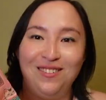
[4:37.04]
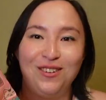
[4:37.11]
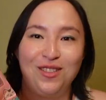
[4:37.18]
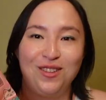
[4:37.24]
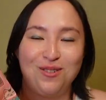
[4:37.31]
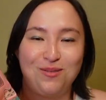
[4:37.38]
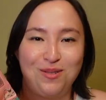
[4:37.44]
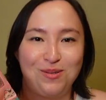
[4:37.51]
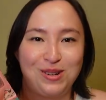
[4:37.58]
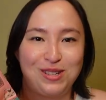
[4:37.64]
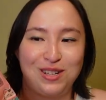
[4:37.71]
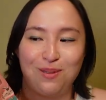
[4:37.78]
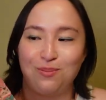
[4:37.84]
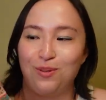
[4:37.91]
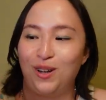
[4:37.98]
Even though we were
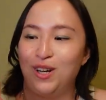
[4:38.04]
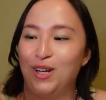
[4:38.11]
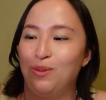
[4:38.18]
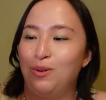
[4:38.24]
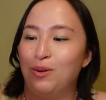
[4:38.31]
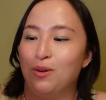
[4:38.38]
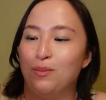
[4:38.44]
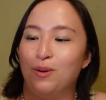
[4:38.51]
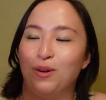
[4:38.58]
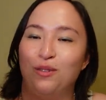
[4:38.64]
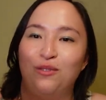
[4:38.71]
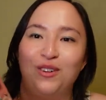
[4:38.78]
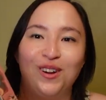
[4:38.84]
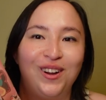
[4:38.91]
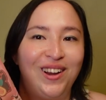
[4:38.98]
separated, we were
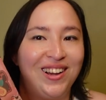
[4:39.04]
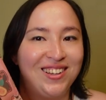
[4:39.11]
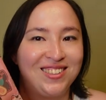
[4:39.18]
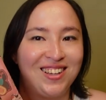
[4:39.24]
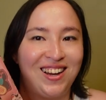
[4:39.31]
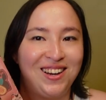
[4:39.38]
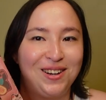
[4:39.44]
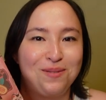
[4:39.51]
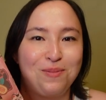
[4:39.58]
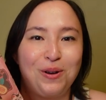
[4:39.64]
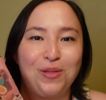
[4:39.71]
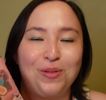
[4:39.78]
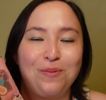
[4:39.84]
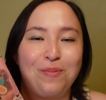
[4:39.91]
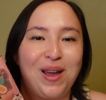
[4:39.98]
both very excited
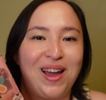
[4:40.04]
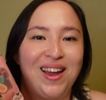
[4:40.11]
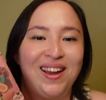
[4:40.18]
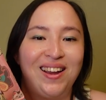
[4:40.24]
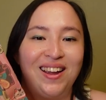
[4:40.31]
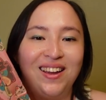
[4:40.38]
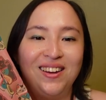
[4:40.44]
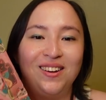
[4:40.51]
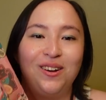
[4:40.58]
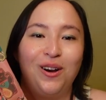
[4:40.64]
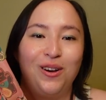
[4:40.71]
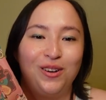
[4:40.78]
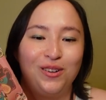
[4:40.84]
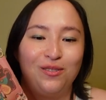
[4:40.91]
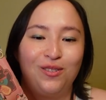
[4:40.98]
about the bag and
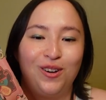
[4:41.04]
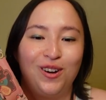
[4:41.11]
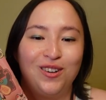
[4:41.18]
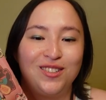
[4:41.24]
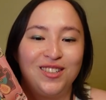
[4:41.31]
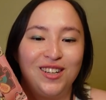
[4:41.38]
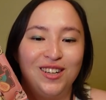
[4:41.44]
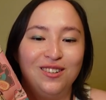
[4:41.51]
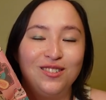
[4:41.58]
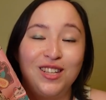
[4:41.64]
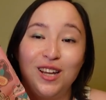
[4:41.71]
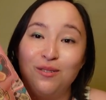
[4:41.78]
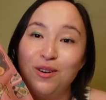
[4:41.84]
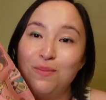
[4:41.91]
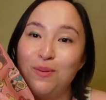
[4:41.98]
got it for ourselves.
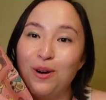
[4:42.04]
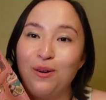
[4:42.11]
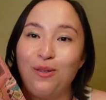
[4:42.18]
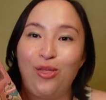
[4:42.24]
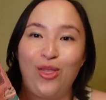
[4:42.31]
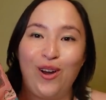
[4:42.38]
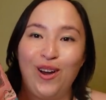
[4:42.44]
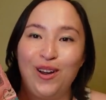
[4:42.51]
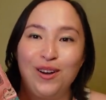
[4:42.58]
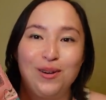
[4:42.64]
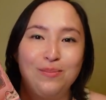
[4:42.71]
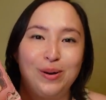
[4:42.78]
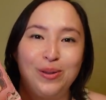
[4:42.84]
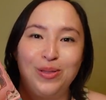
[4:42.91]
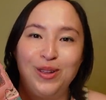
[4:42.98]
And we both thought
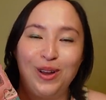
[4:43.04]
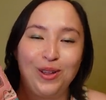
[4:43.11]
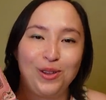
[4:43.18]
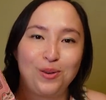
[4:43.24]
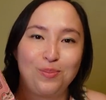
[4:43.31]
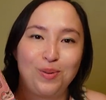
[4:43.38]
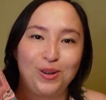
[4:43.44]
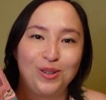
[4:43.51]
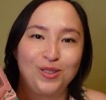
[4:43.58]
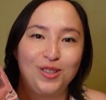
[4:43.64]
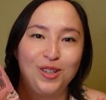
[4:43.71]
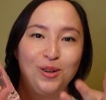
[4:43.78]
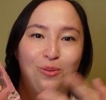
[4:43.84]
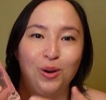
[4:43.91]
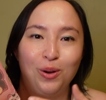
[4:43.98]
about the other
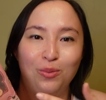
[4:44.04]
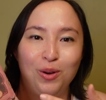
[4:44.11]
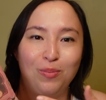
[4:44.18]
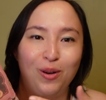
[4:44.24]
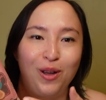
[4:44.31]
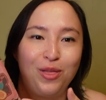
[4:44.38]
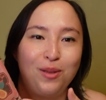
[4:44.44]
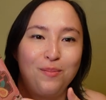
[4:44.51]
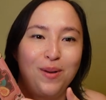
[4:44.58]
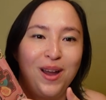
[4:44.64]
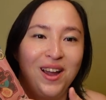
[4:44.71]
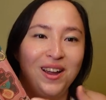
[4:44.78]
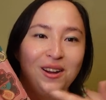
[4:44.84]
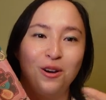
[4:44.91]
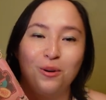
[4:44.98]
person when we bought the
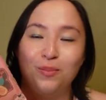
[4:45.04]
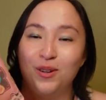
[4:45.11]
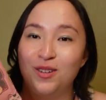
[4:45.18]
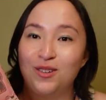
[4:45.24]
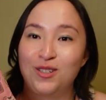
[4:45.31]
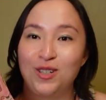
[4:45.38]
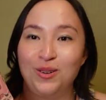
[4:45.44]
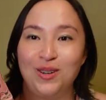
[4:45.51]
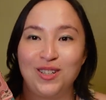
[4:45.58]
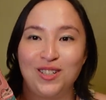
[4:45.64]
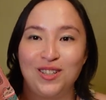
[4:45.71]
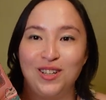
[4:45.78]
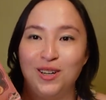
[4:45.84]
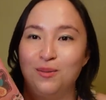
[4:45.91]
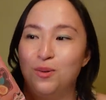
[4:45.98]
bag, hoping to show it to
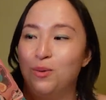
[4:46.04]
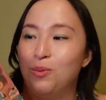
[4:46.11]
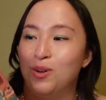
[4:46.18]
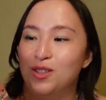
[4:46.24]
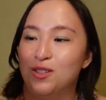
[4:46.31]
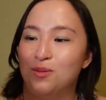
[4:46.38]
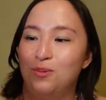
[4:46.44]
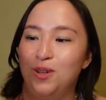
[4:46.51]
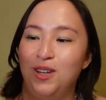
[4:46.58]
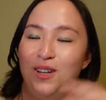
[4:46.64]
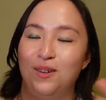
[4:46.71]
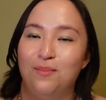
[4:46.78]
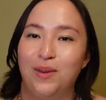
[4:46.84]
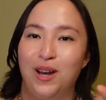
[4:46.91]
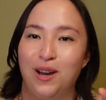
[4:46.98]
them once
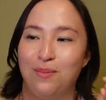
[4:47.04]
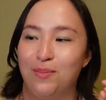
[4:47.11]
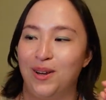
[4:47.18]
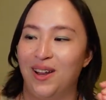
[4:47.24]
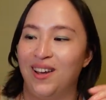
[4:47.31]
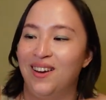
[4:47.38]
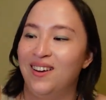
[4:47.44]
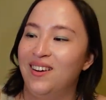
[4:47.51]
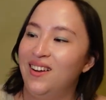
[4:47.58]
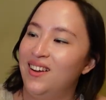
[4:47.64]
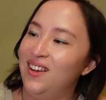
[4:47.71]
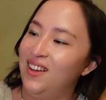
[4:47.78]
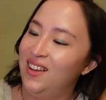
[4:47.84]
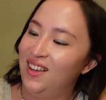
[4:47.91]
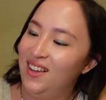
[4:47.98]
we met up again
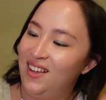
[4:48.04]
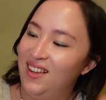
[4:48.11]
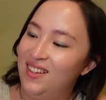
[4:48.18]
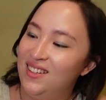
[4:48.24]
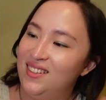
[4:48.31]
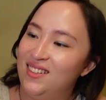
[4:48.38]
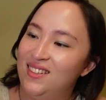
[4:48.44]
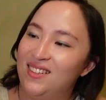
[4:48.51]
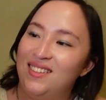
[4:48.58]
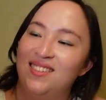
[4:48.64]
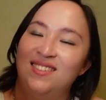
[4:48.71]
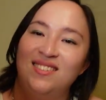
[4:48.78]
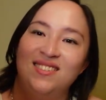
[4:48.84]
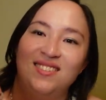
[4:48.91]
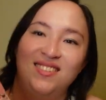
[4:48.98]

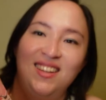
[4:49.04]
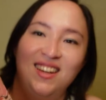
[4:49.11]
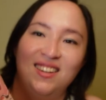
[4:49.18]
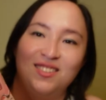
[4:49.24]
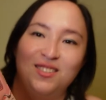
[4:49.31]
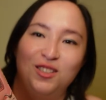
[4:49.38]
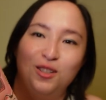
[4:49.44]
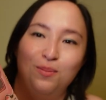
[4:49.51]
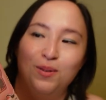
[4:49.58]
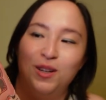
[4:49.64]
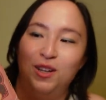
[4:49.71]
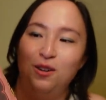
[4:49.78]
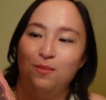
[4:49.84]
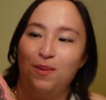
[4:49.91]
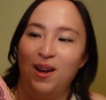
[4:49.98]
yeah, super
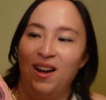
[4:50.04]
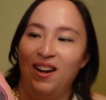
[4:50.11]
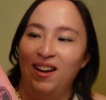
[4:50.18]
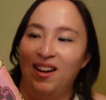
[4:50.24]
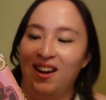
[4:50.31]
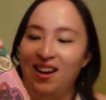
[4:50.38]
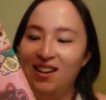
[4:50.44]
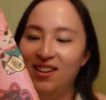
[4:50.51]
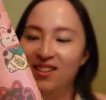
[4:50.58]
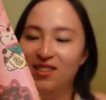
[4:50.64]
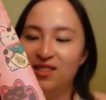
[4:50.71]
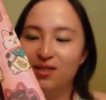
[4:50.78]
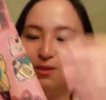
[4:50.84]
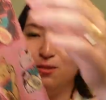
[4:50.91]
cute bag and it's